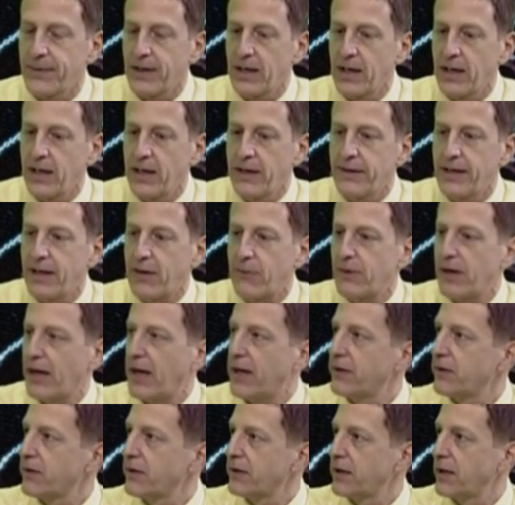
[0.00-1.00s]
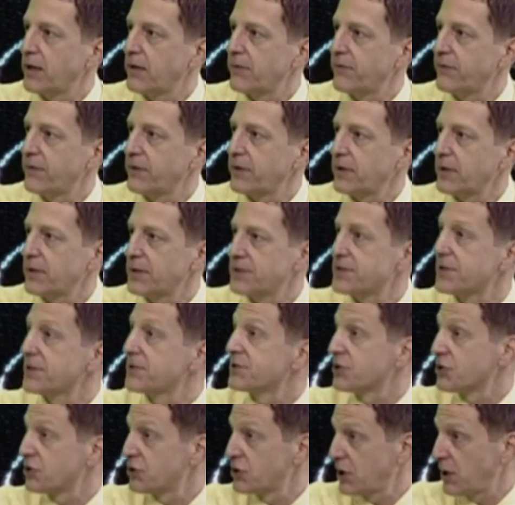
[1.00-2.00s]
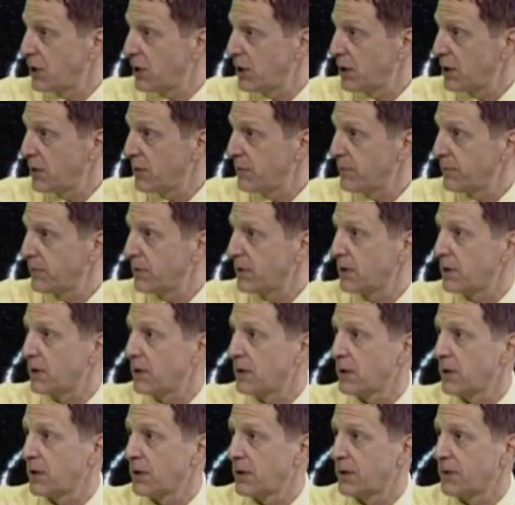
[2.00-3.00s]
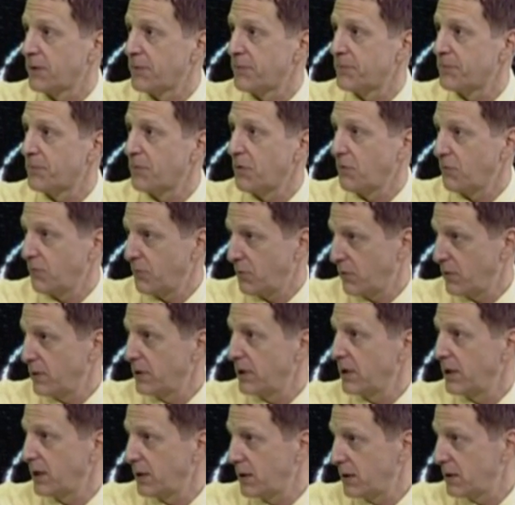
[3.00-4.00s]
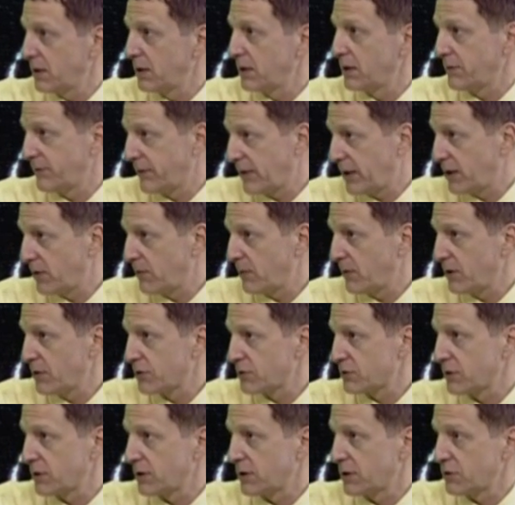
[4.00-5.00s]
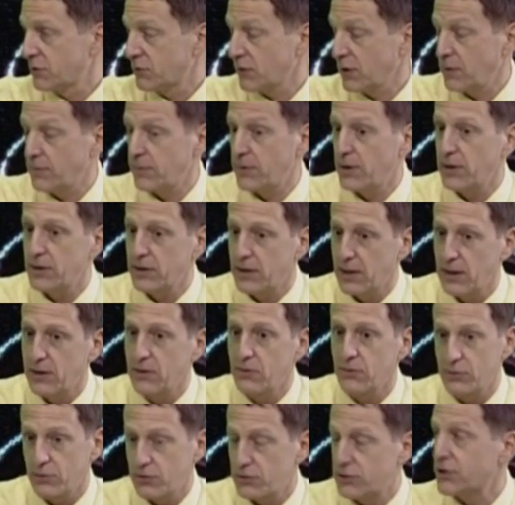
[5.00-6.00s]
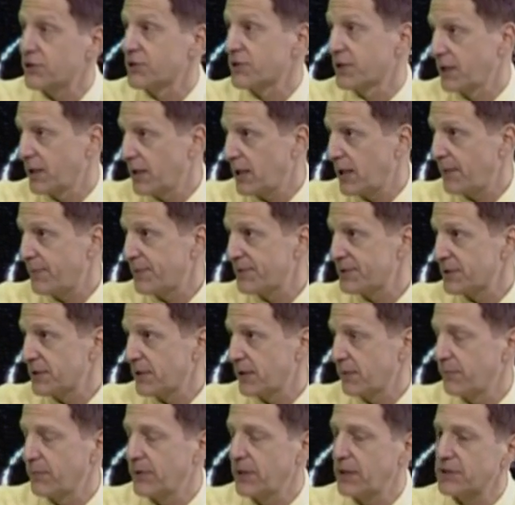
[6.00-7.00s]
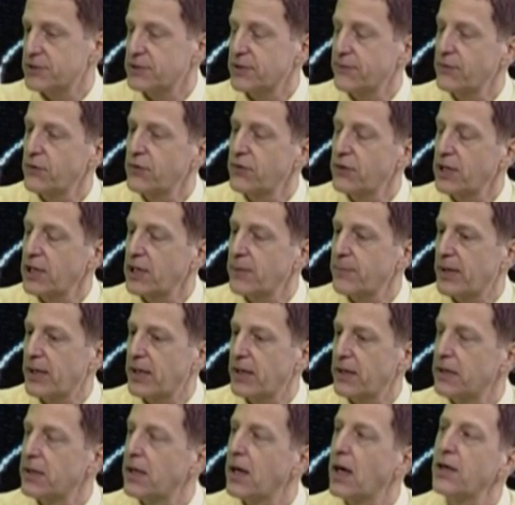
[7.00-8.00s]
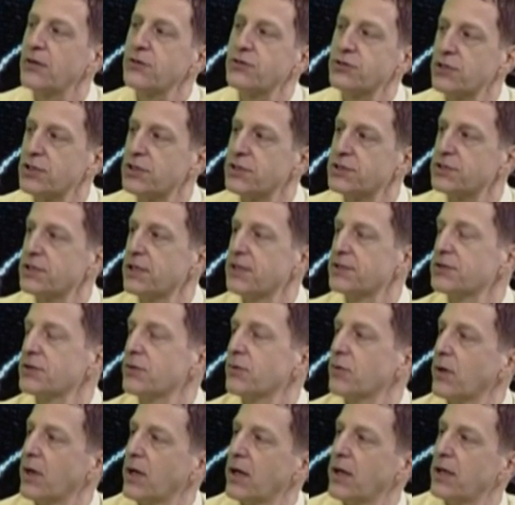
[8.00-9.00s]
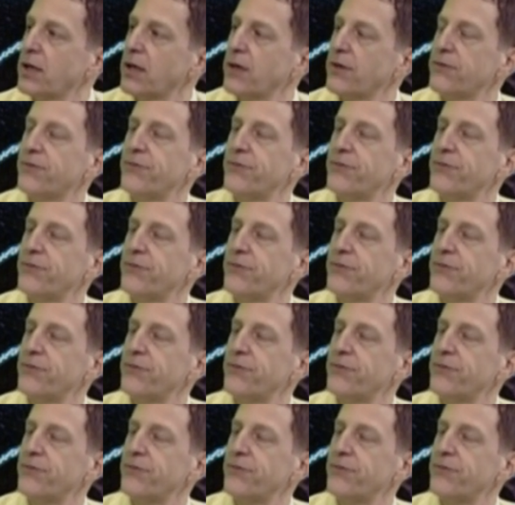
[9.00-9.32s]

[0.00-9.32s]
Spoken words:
That rather than feeling a sense of shame, avoiding evaluation and treatment, that you do just the opposite. Because if you think about it not just as a way of